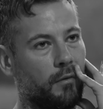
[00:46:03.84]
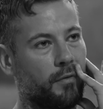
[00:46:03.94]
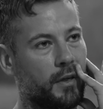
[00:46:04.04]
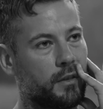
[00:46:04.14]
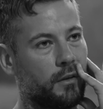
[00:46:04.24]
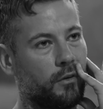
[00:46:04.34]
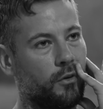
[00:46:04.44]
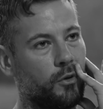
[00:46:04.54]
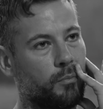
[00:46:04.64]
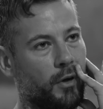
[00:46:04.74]
facing
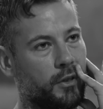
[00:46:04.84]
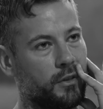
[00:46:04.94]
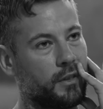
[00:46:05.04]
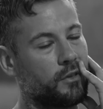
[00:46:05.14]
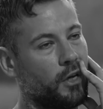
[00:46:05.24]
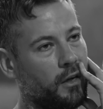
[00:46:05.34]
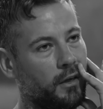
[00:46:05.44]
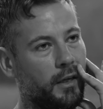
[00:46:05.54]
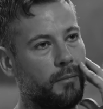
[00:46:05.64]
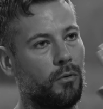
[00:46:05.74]
huge pressures
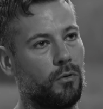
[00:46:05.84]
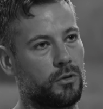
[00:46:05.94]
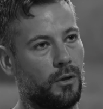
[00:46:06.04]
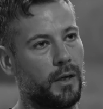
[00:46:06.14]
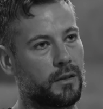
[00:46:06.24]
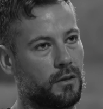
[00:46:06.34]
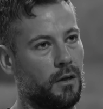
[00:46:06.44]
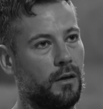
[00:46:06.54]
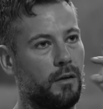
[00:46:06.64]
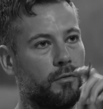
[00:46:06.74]
internally, but also
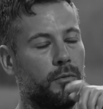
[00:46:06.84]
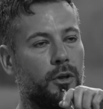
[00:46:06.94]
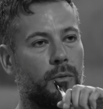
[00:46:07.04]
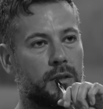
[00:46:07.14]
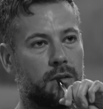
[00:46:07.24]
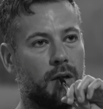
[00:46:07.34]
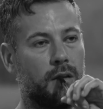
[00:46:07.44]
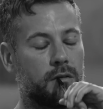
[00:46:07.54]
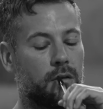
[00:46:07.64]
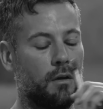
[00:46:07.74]
externally from the US and
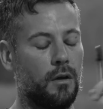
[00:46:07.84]
others.